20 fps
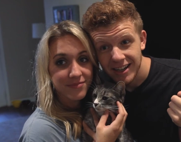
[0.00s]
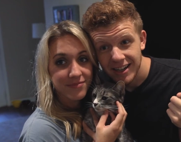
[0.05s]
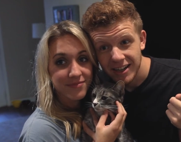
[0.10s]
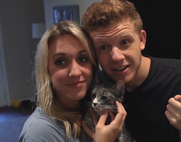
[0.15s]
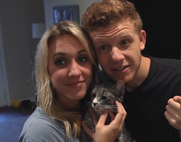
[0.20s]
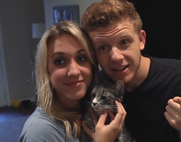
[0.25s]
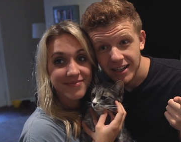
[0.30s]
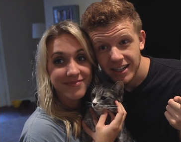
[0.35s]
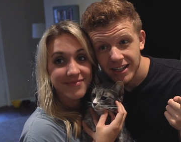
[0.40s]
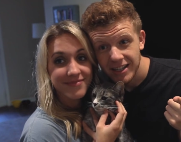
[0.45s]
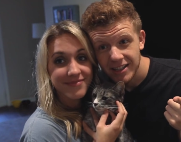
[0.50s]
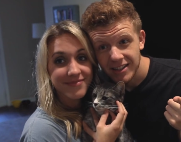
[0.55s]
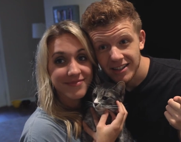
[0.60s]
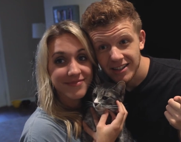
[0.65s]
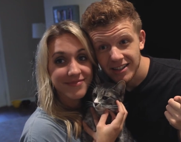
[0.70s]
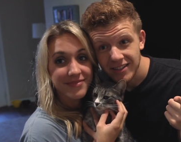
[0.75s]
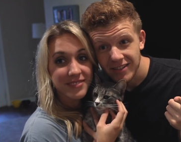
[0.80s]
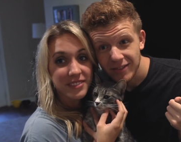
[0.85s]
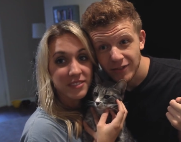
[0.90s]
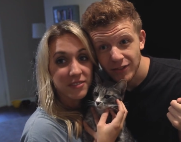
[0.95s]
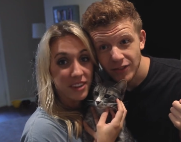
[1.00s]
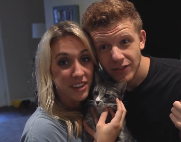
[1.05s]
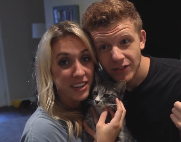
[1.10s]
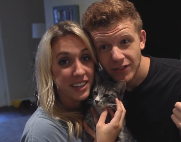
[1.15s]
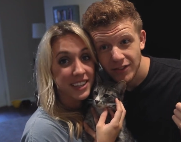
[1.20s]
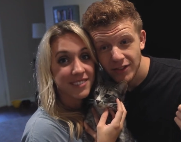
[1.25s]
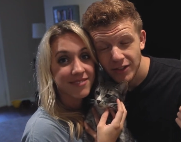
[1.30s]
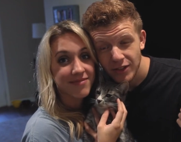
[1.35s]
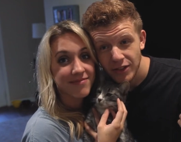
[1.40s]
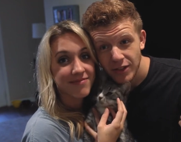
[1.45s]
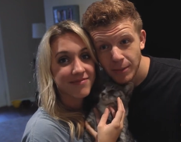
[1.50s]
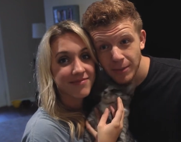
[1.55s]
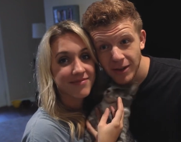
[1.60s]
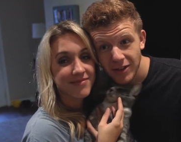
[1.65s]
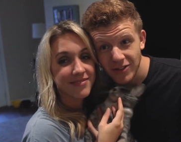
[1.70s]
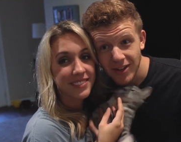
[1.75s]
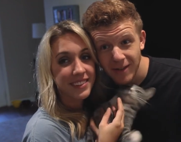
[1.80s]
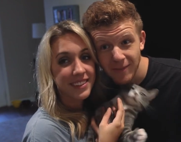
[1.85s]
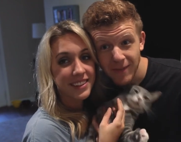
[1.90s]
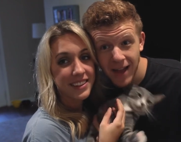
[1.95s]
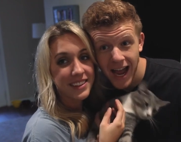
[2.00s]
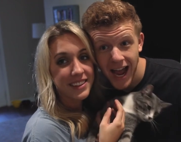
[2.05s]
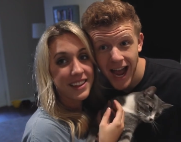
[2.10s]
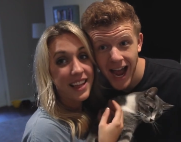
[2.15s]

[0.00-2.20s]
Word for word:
Speaker 1: Alright, you ready? Ready. Thumbnail time.